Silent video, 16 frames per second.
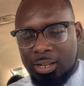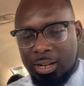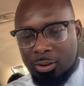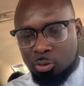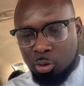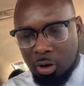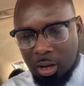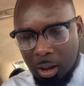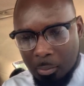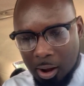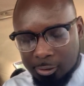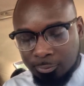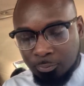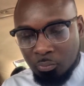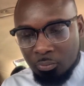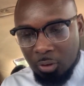talk about.
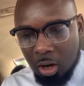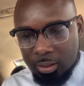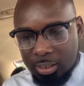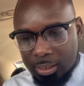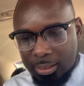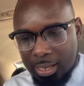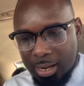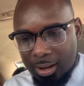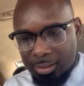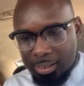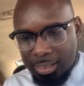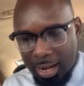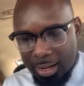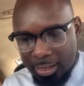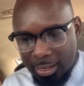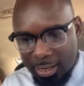As it tells
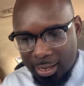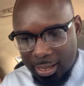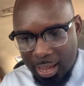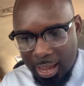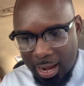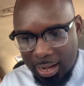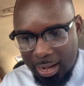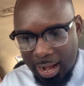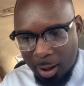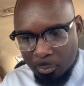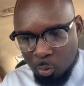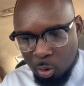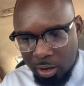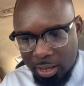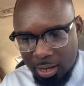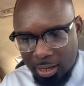Zandi, her
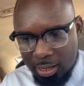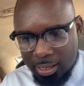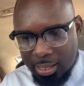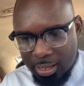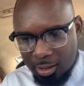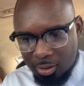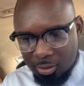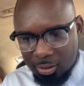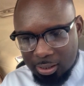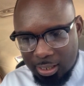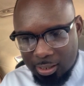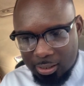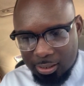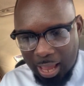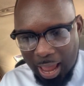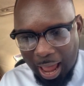Lamborghini girl
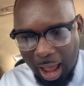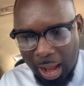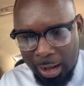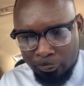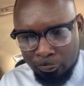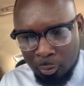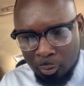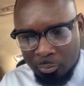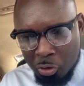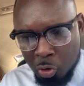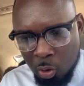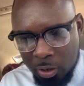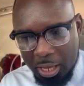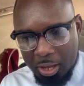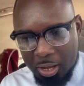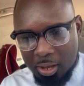says hi from
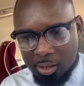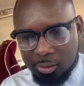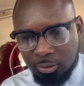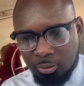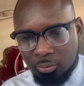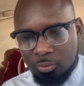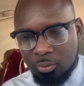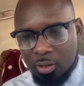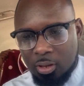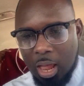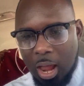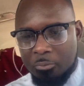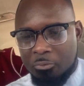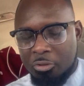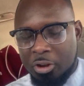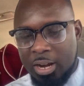UK.
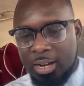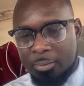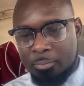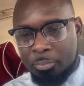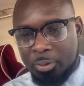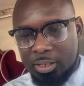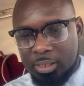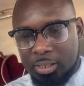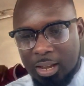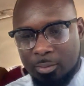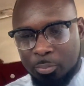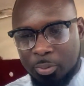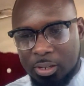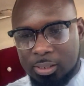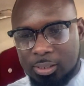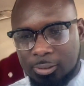I'm real Empress.
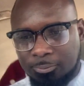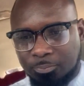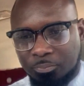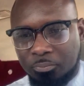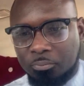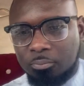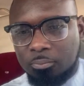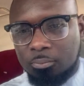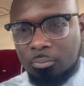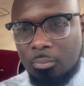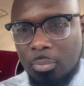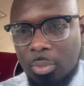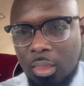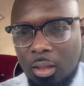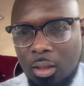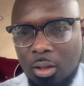
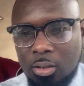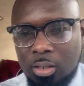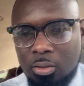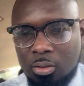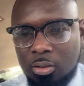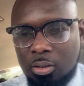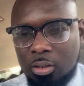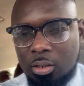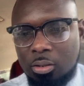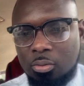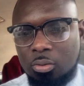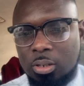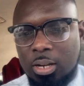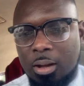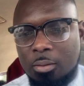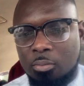Also
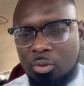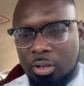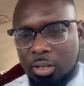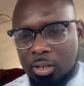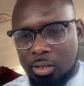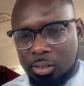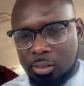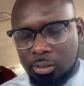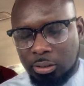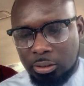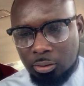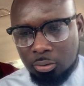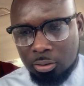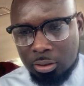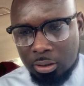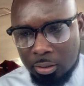Lamborghini girl
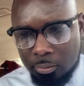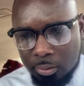said